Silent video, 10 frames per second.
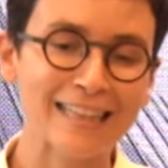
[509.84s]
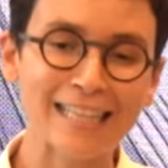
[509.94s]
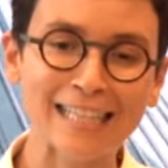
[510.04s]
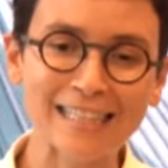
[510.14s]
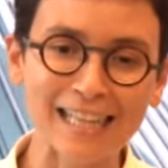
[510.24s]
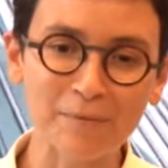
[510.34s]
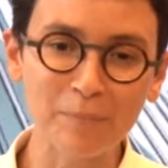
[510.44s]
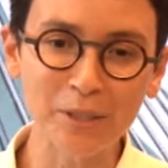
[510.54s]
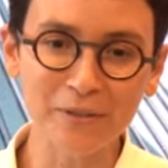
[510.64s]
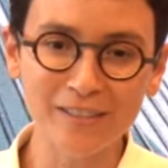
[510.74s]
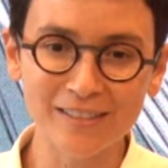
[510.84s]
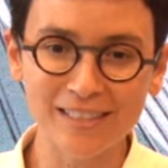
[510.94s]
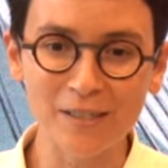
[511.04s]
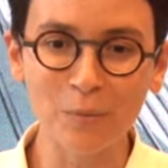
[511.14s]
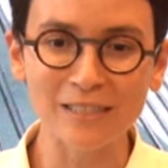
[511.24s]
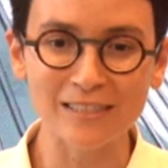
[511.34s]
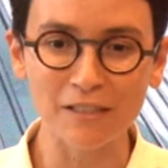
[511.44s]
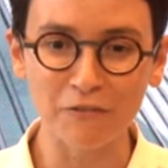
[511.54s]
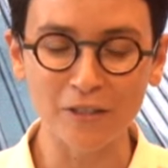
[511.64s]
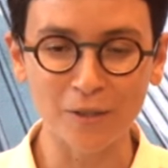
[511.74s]
think in that period, it was
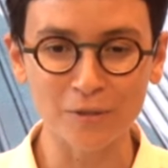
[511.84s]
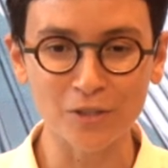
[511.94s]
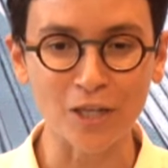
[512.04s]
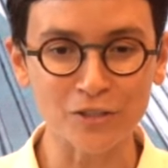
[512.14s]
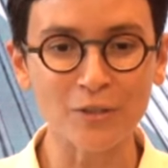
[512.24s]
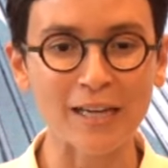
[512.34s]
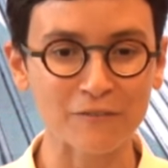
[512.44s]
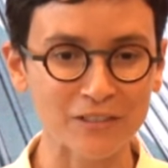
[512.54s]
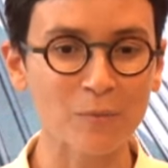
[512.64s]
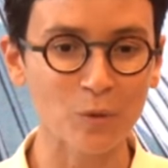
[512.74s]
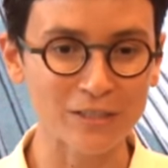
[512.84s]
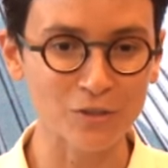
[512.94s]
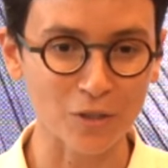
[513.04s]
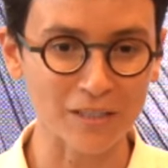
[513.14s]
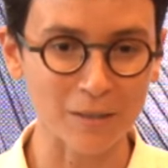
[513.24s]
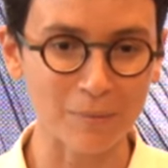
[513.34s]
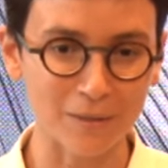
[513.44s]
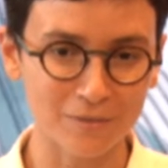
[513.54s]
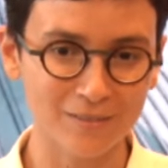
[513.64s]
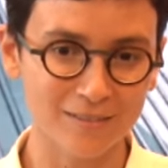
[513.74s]
difficult not to have someone talking
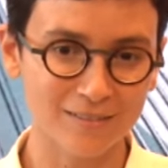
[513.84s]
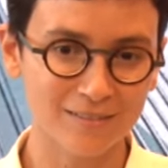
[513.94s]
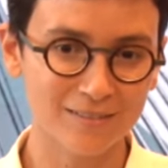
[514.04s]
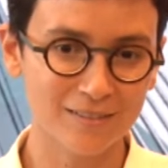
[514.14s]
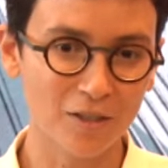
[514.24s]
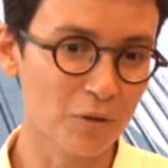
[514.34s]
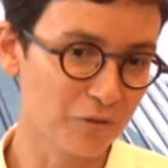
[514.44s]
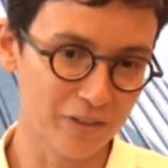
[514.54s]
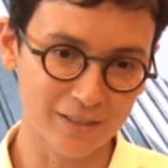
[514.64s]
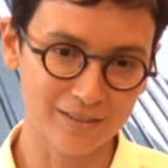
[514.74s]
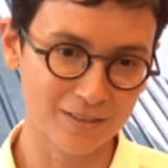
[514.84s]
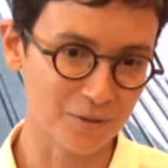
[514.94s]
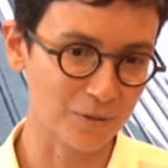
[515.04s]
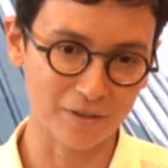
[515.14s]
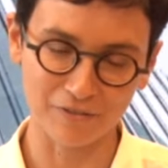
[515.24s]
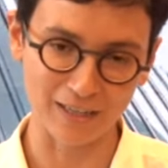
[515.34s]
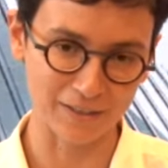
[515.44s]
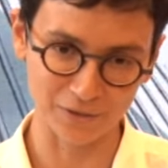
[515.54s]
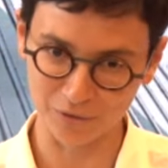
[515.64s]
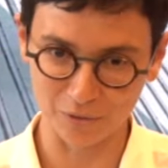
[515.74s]
about COVID,
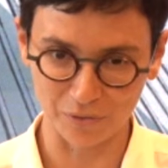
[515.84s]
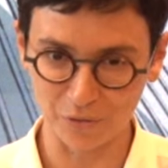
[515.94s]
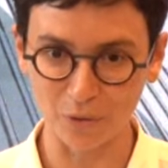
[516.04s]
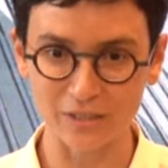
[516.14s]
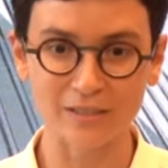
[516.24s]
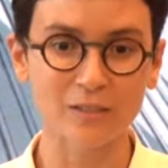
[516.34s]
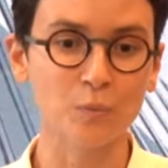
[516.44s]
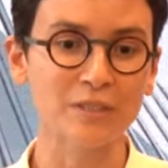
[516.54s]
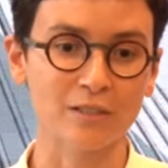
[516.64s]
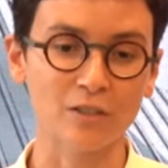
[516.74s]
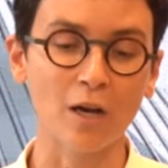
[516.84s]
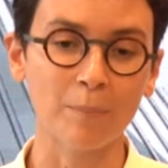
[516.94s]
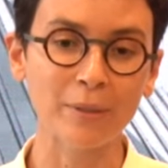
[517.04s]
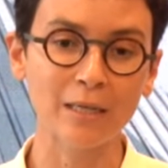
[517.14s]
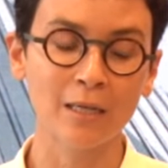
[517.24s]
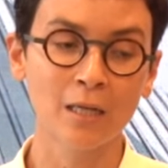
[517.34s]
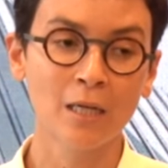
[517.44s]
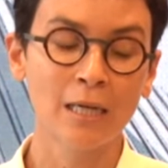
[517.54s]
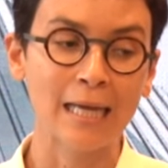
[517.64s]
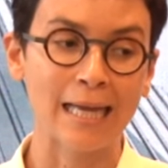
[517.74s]
coronavirus. So of course, this was a topic.
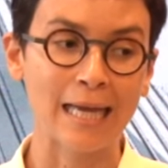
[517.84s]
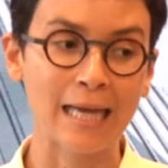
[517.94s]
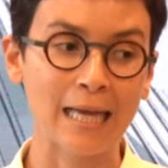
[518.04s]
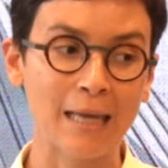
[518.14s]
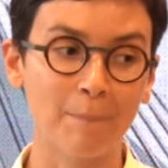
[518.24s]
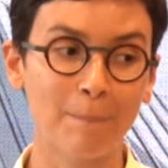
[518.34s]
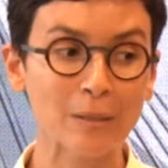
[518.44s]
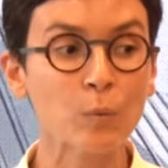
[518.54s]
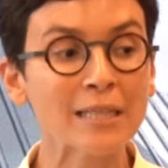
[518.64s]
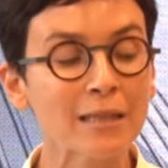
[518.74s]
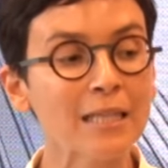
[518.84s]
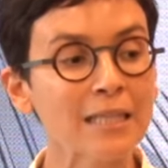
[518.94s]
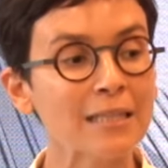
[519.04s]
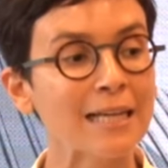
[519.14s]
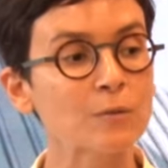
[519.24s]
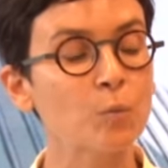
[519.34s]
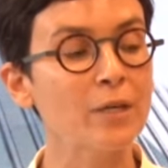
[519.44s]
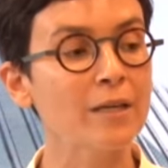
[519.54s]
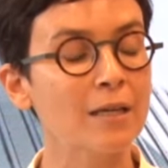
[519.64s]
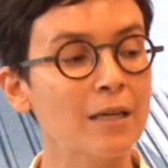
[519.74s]
Uh, but one thing that
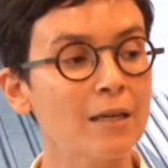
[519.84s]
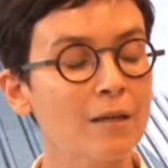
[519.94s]
we